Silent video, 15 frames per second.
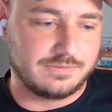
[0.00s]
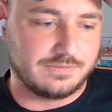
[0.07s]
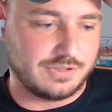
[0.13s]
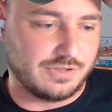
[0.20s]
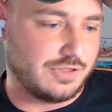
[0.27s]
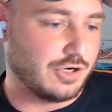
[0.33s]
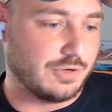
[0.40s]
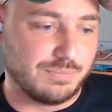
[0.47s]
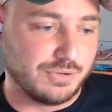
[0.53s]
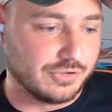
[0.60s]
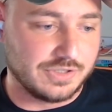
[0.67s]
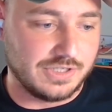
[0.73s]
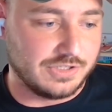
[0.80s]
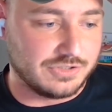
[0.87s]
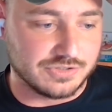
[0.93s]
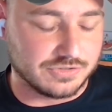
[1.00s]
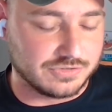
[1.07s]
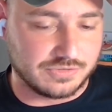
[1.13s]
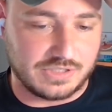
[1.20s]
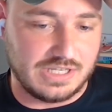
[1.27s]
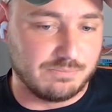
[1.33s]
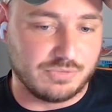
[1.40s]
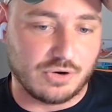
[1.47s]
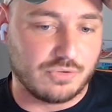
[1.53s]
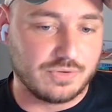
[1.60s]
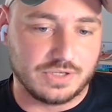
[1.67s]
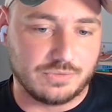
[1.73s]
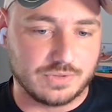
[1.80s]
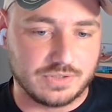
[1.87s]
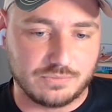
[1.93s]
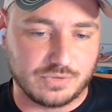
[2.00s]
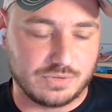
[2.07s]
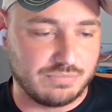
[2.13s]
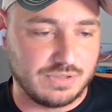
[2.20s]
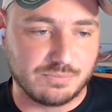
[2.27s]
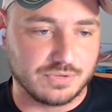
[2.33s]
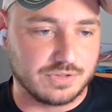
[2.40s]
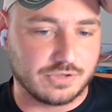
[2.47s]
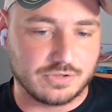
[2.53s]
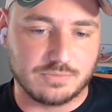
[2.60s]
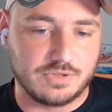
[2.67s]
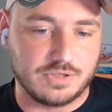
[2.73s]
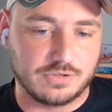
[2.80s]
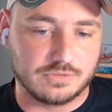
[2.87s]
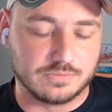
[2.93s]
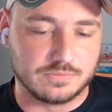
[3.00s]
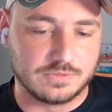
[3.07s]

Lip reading: their ability to just keep going when people tell them no?